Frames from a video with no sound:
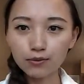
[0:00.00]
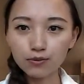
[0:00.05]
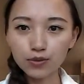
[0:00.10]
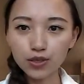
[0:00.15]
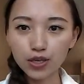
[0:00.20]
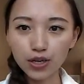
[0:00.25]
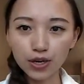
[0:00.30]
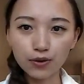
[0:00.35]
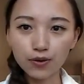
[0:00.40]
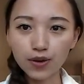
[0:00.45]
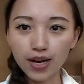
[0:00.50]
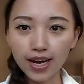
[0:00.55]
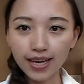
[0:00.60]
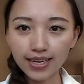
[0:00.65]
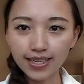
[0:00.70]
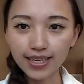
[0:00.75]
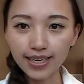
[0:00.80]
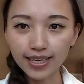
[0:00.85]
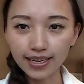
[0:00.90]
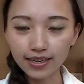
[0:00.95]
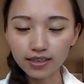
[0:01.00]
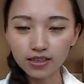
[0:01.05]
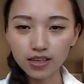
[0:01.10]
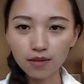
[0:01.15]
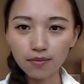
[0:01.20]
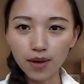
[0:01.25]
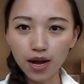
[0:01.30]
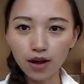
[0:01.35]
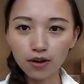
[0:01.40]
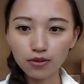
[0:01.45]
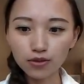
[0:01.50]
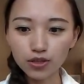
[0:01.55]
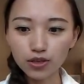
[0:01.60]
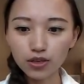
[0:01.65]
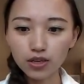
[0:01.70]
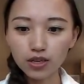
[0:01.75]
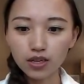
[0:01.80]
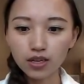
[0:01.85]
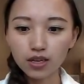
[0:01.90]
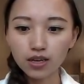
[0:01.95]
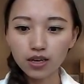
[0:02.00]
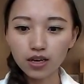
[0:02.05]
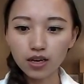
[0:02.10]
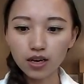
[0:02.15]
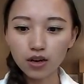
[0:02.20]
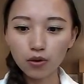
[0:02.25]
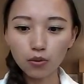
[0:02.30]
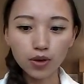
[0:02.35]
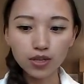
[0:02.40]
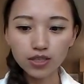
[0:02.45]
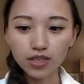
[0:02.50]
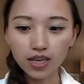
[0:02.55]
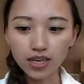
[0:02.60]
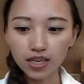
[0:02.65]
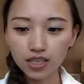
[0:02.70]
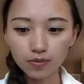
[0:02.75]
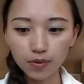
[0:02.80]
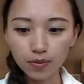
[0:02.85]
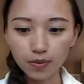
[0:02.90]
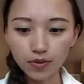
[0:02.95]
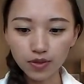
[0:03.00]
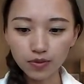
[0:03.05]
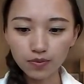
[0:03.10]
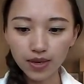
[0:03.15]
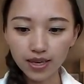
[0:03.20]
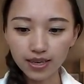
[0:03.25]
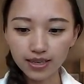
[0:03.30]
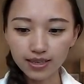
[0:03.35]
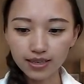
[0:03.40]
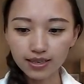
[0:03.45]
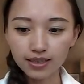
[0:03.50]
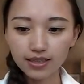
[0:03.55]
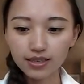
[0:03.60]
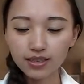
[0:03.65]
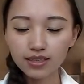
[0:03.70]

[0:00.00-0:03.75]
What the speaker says: general idea about what Chinese people speak.